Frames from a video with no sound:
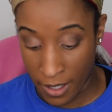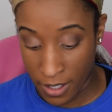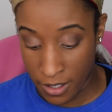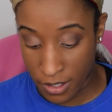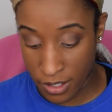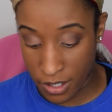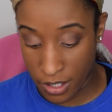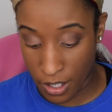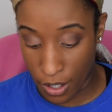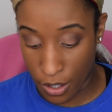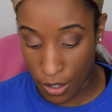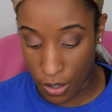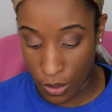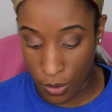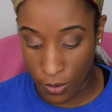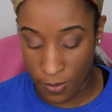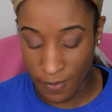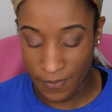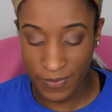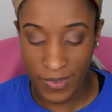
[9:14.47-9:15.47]

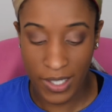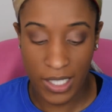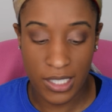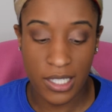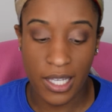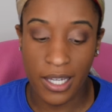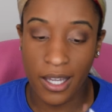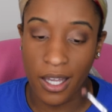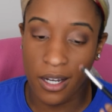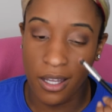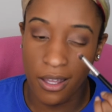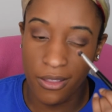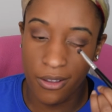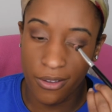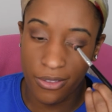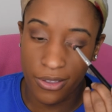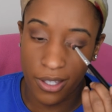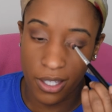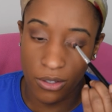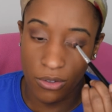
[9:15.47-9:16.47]
So that's like another
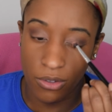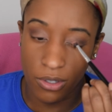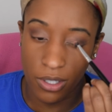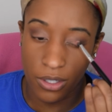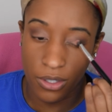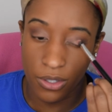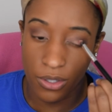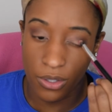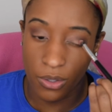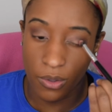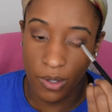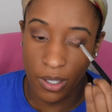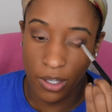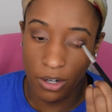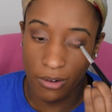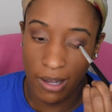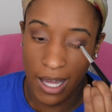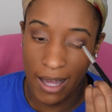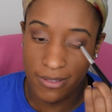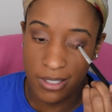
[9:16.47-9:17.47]
thing you can do. You
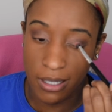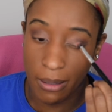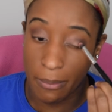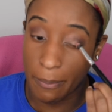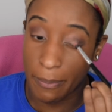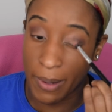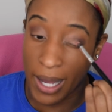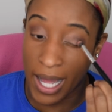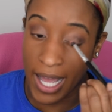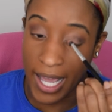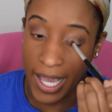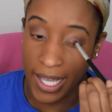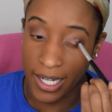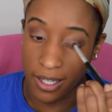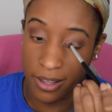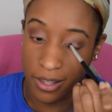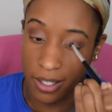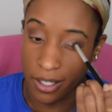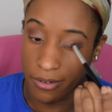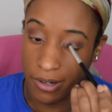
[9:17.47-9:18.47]
don't have to buy
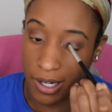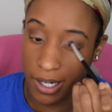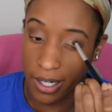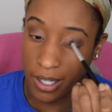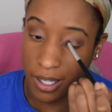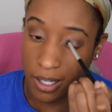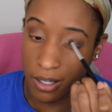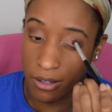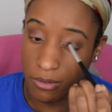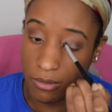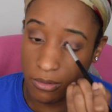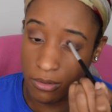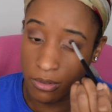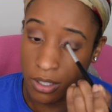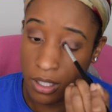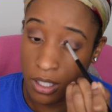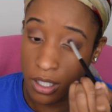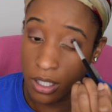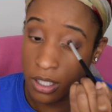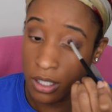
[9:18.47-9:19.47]
anything right now,
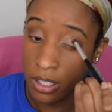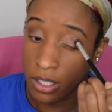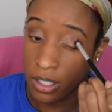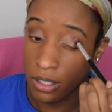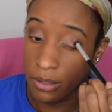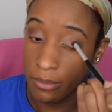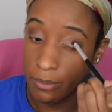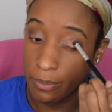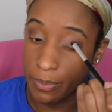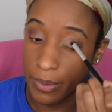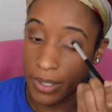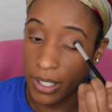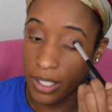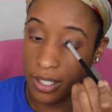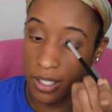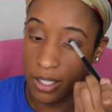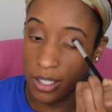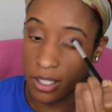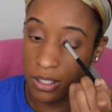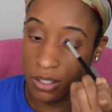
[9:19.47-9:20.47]

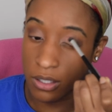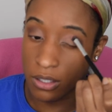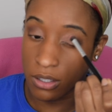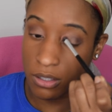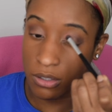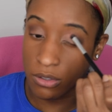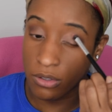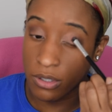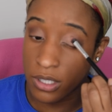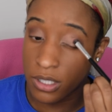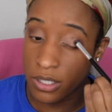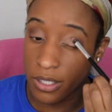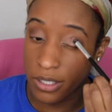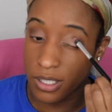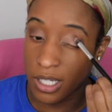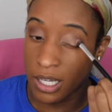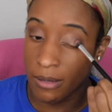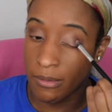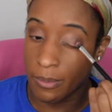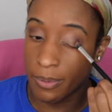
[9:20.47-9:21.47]
but you can start
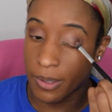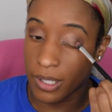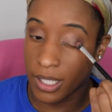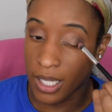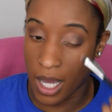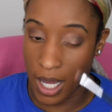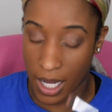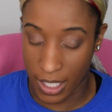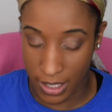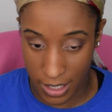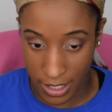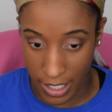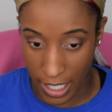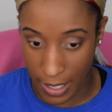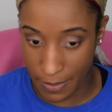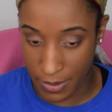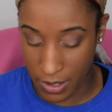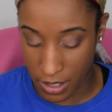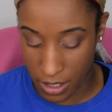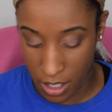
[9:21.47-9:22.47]
to come up with
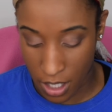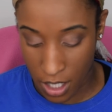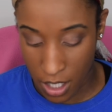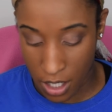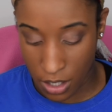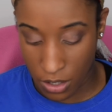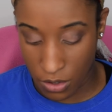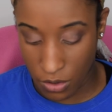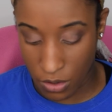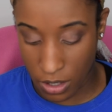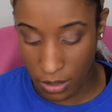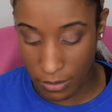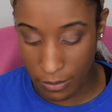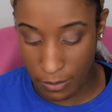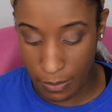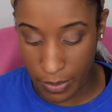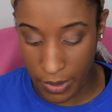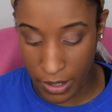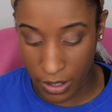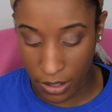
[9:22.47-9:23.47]
concepts. You can
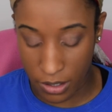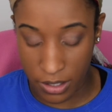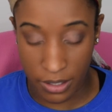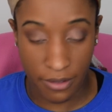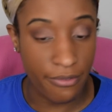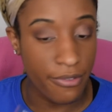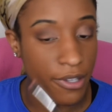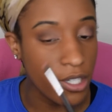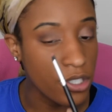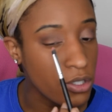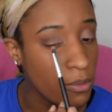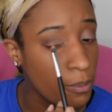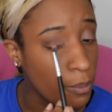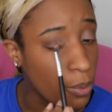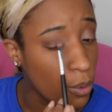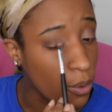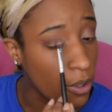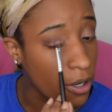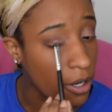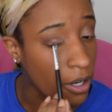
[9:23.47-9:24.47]
build a vision
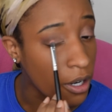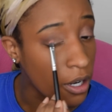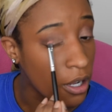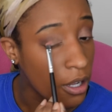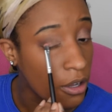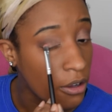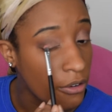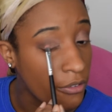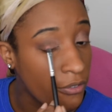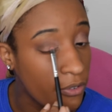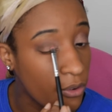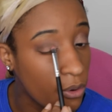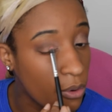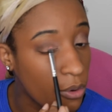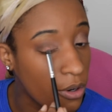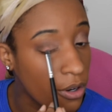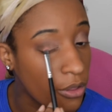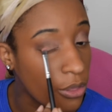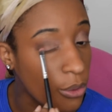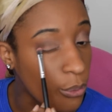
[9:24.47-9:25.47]
board
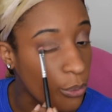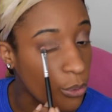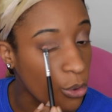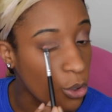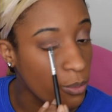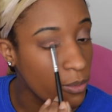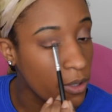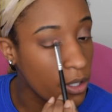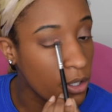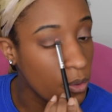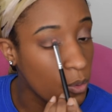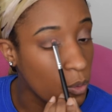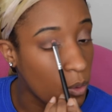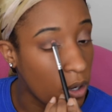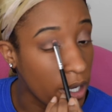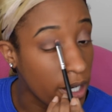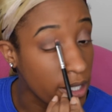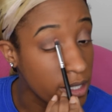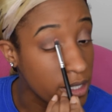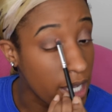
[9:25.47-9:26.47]
for the room that you
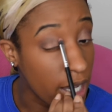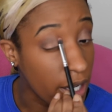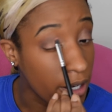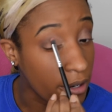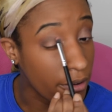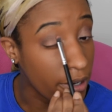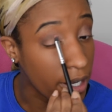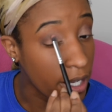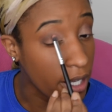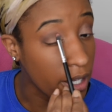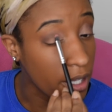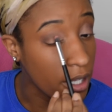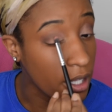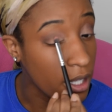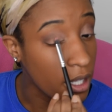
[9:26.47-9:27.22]
want to decorate.